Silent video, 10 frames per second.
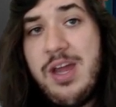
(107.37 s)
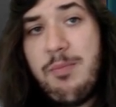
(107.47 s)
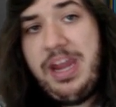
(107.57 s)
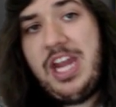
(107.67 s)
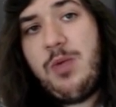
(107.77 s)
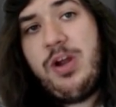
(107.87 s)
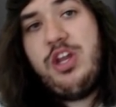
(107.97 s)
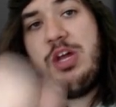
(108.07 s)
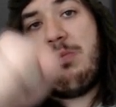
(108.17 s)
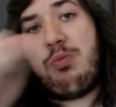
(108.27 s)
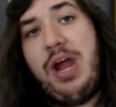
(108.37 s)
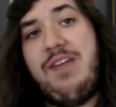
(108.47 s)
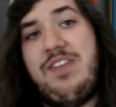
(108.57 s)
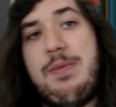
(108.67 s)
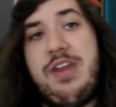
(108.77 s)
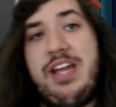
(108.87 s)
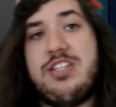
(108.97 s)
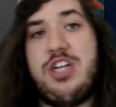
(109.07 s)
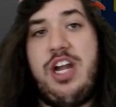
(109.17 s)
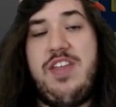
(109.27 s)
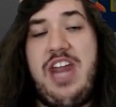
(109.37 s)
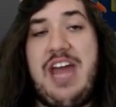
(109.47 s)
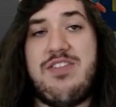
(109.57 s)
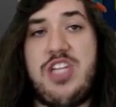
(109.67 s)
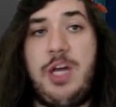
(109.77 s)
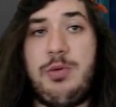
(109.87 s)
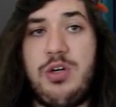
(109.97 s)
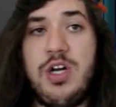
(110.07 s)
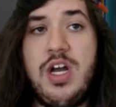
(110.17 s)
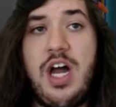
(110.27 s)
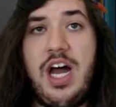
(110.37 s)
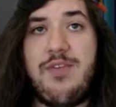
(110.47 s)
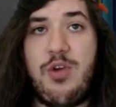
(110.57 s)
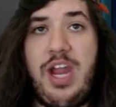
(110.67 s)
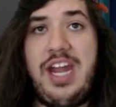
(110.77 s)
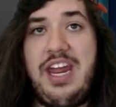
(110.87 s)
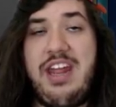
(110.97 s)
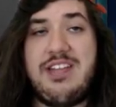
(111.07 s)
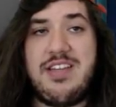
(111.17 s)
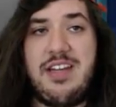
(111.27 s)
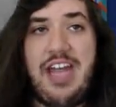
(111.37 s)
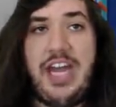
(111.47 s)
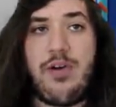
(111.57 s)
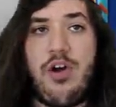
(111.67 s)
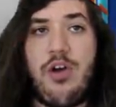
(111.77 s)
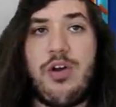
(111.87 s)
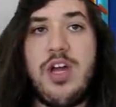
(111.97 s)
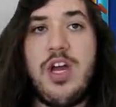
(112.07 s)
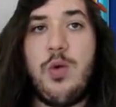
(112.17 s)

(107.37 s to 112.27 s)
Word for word: making it where you can Bright Flame the next turn and then have double Volcanion Heats later on.